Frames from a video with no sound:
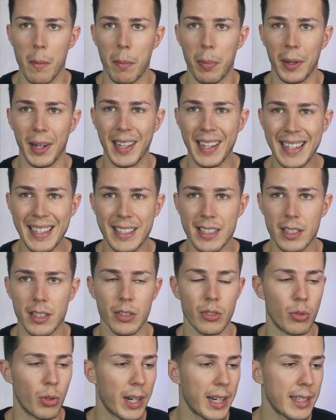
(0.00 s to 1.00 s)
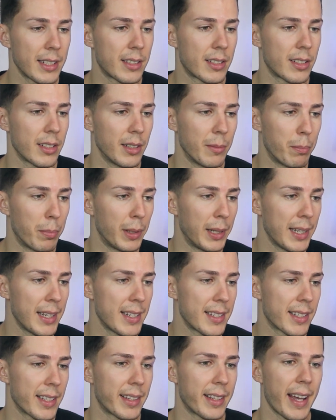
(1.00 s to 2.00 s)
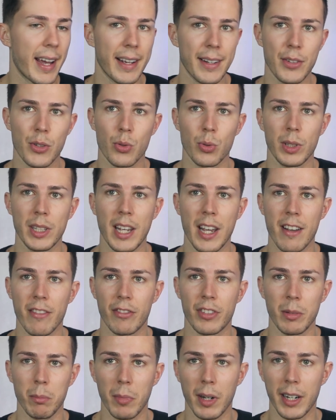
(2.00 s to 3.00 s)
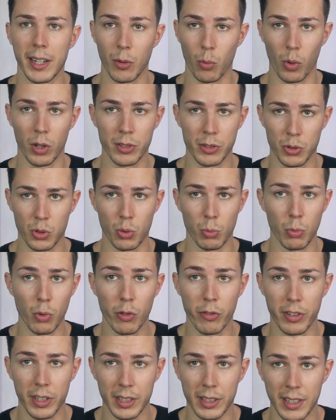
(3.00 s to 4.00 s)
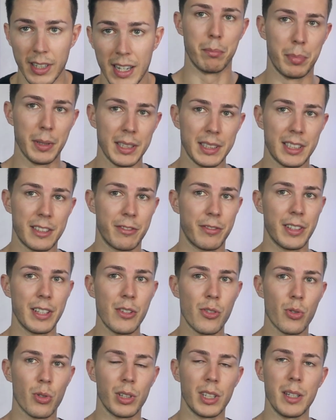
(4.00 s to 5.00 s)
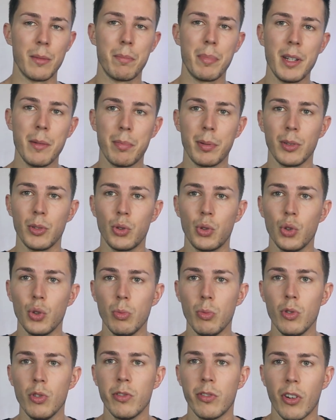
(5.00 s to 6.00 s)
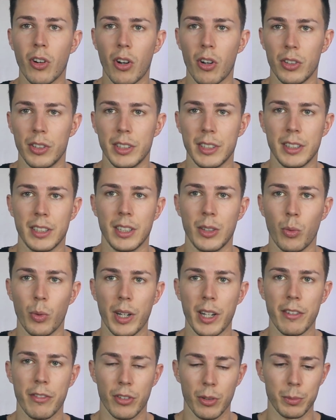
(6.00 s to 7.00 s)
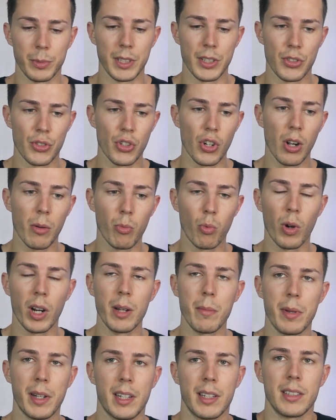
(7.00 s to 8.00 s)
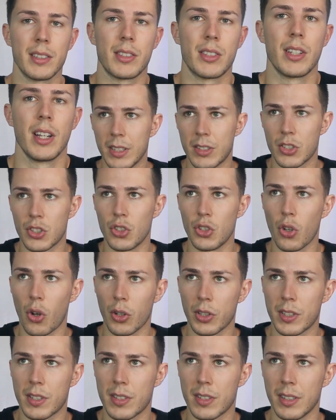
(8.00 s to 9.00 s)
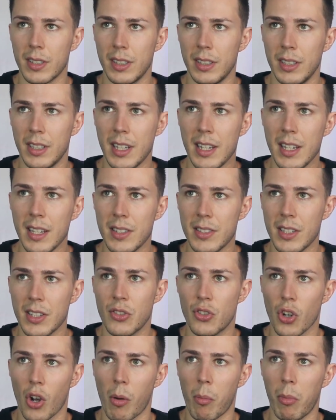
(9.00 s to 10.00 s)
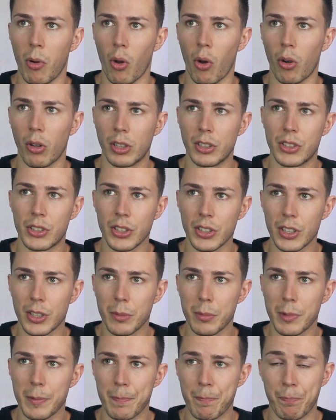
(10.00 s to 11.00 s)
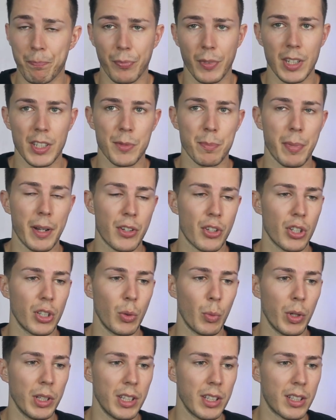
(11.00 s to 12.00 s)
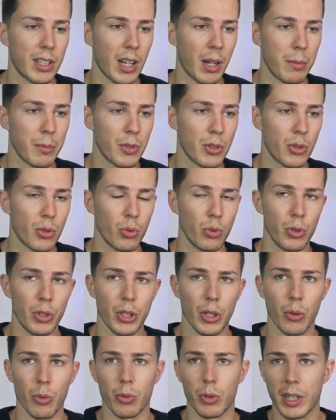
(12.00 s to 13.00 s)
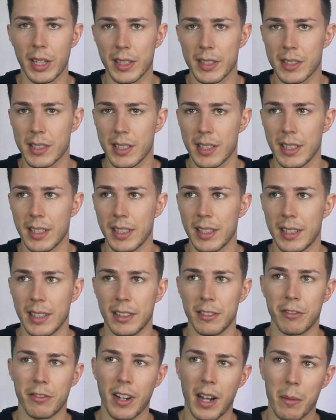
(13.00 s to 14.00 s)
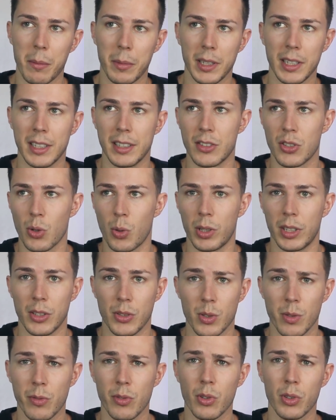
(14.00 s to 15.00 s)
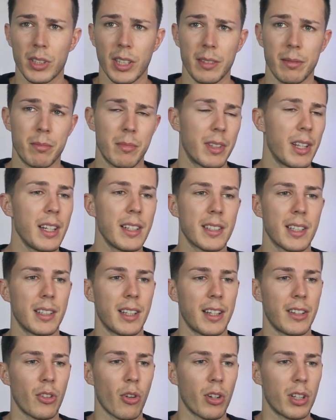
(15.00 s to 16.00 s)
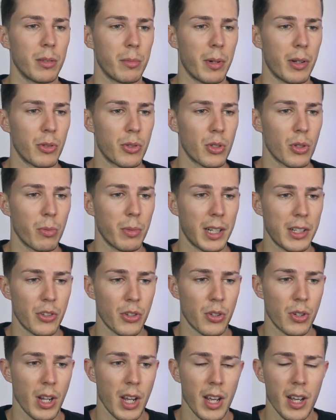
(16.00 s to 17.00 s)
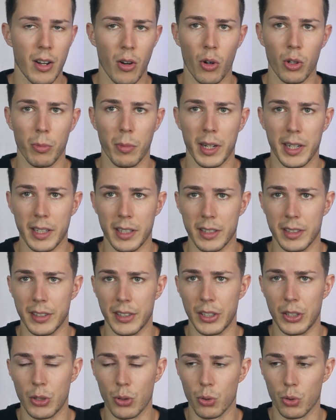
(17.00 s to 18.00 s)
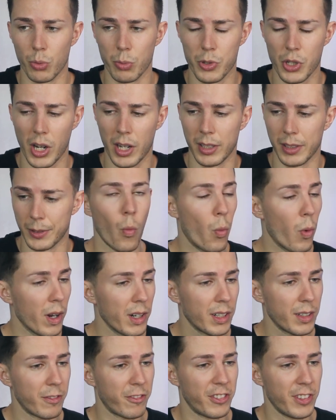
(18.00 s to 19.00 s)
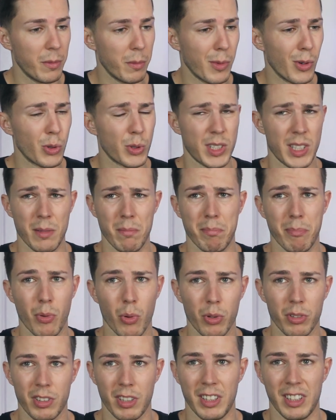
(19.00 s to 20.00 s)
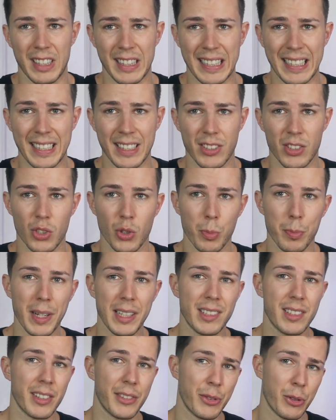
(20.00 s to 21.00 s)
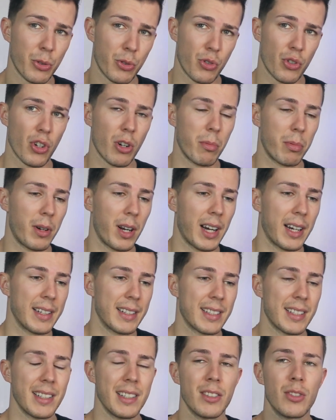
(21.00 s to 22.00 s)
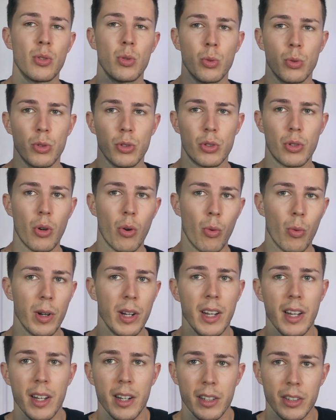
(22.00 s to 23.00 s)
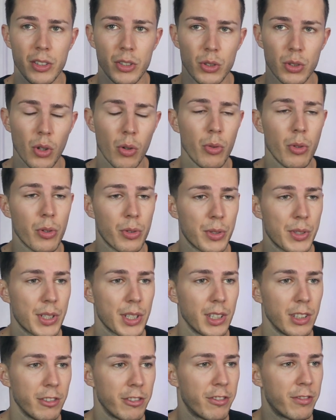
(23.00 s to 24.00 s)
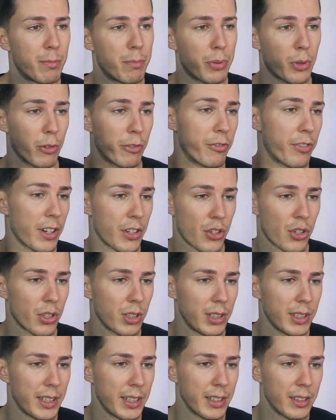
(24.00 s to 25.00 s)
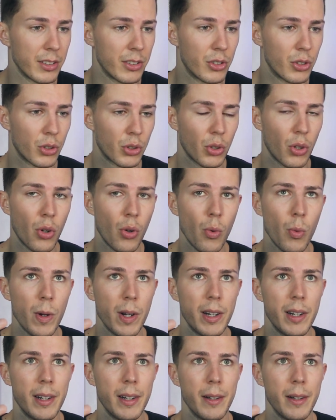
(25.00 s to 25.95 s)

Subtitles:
place, right? A place that actually everybody wants to move in. But eventually people do move on away from this job. Why? Because it's not an easy job long term, especially when it comes to, you know, resting and family and so on and so forth, things that I talk about so much on my YouTube channel. One of the most important things, no matter your job, guys, is to grow yourself professionally, grow